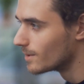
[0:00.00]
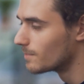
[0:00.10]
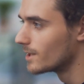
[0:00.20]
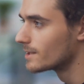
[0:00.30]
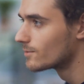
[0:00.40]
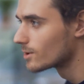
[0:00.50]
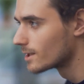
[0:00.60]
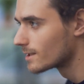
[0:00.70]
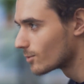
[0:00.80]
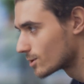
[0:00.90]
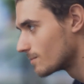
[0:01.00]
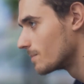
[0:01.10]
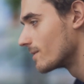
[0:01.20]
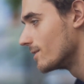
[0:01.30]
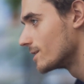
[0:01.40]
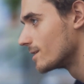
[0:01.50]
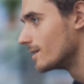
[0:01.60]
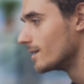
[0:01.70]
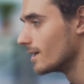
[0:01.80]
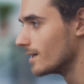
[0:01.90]
and give up before you can
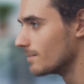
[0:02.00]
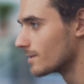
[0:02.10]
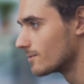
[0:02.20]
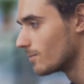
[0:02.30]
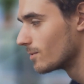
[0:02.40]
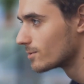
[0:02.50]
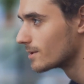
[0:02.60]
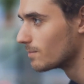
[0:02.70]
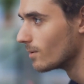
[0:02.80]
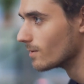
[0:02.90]
make a real difference.